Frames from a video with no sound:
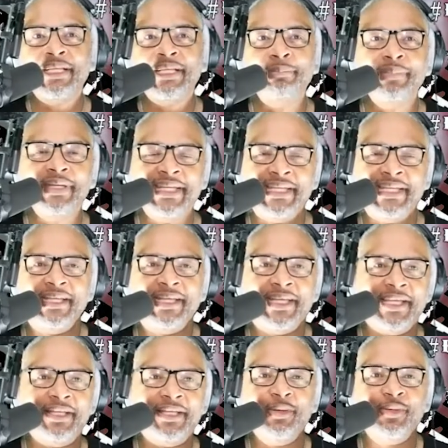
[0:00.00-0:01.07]
meet
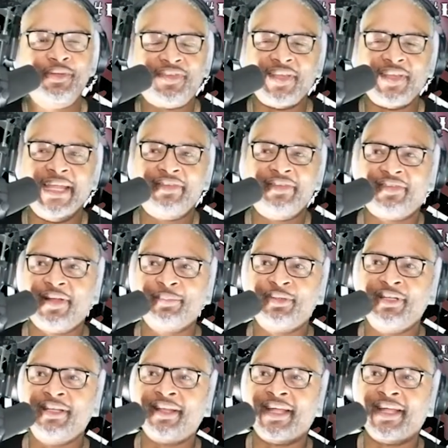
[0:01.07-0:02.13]
and you say
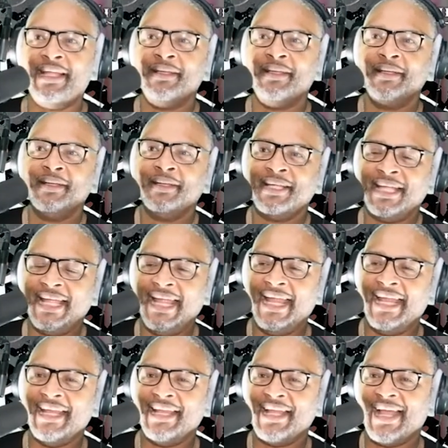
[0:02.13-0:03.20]
something like,
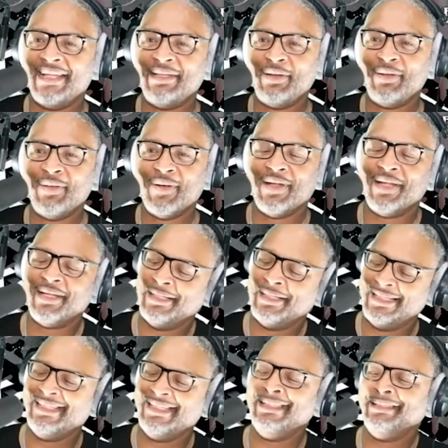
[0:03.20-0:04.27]
Hey, how you doing?
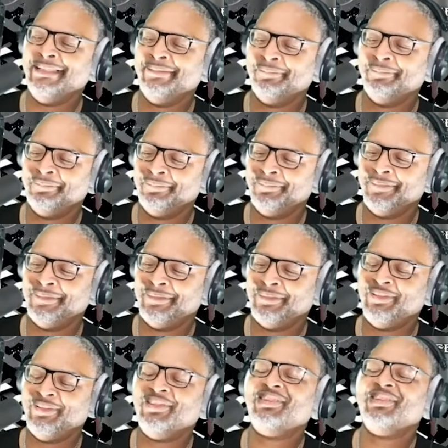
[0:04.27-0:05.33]
Hey,
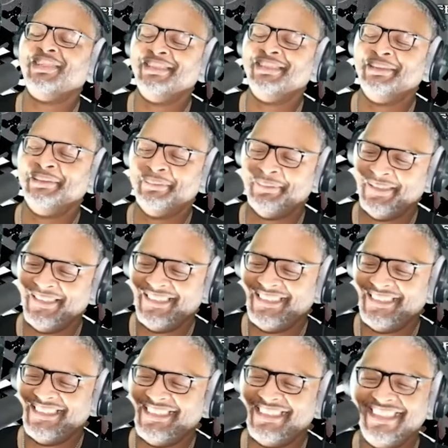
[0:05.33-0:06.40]
what's up?
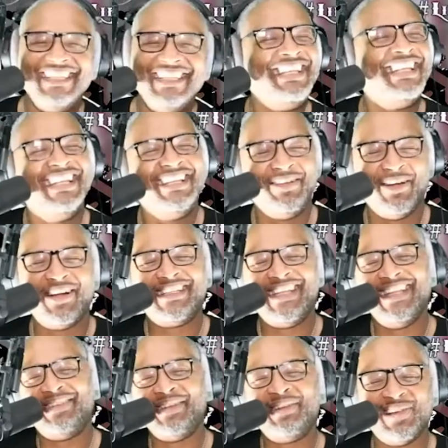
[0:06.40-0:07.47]
Y'all
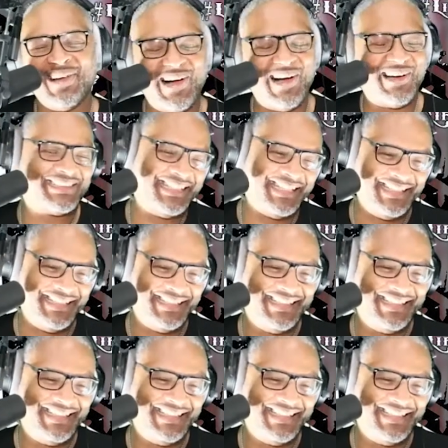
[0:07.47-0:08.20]
get to talking